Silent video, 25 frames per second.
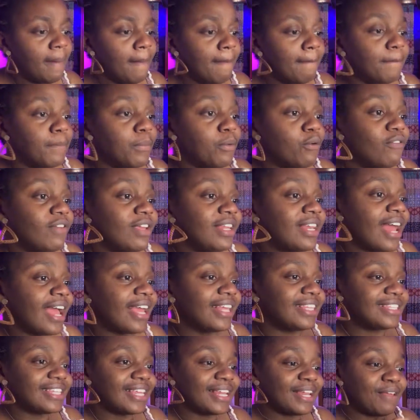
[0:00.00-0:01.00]
Movie
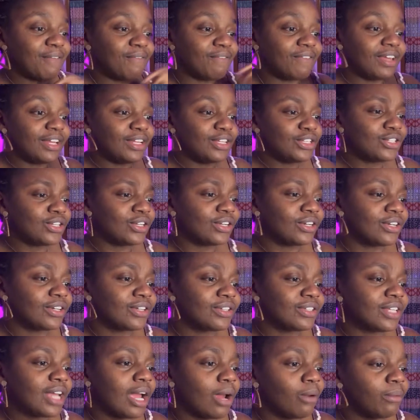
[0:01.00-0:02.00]
nights and
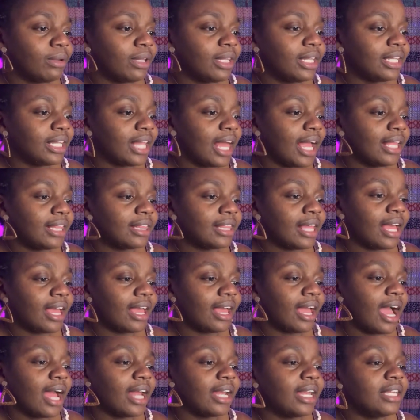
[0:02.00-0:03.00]
adventures. I really like that.
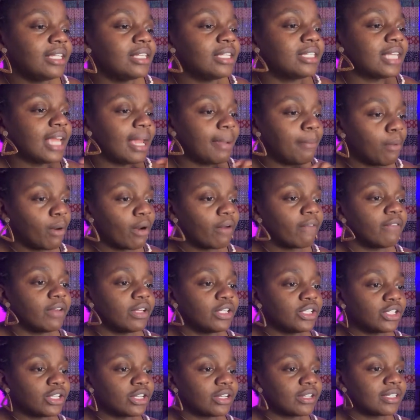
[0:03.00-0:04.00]
I need to take more
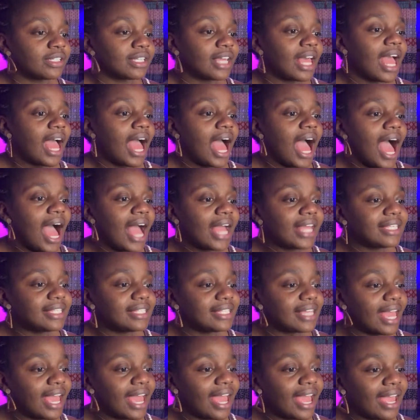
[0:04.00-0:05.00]
adventures. Hi,
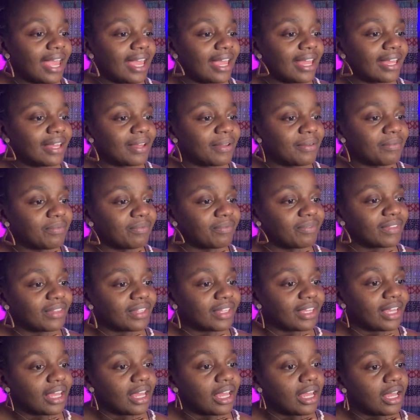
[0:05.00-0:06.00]
Zay.
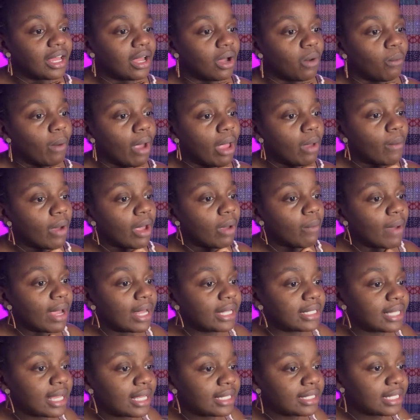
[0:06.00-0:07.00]
Wait.
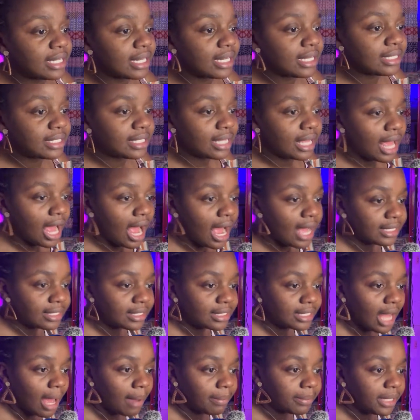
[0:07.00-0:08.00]
Destiny said, I
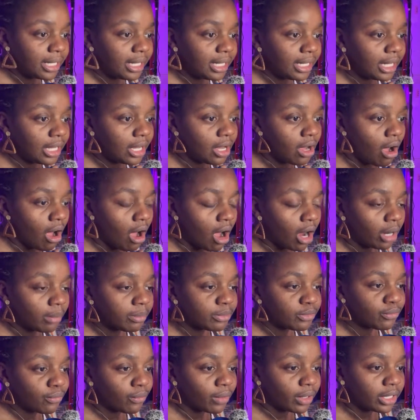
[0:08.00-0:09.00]
stopped eating
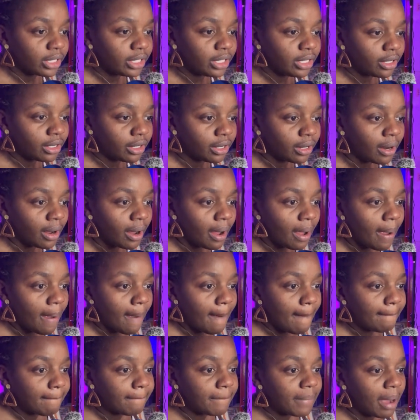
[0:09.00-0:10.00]
carbs for a year.
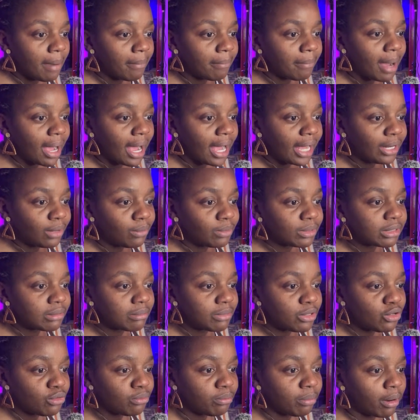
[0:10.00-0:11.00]
My mind was
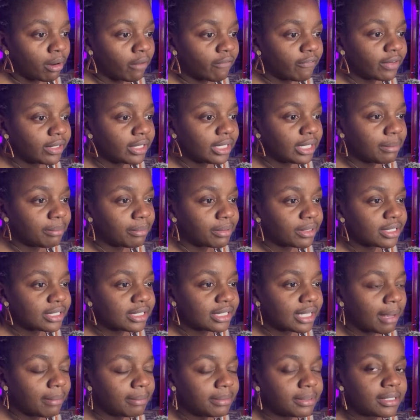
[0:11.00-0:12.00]
mute, perfectly
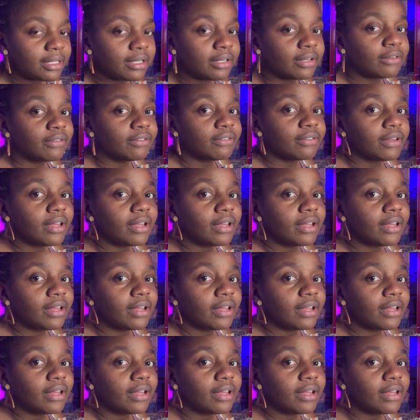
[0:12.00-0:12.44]
perceptive.